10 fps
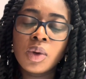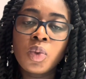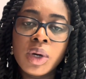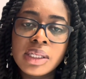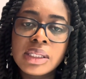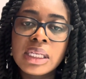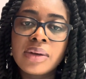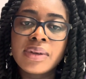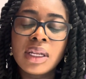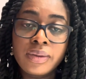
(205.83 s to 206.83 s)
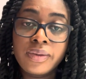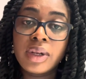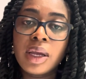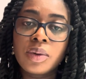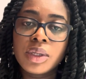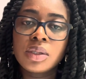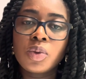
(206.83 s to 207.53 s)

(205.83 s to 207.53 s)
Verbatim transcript: What is their love language?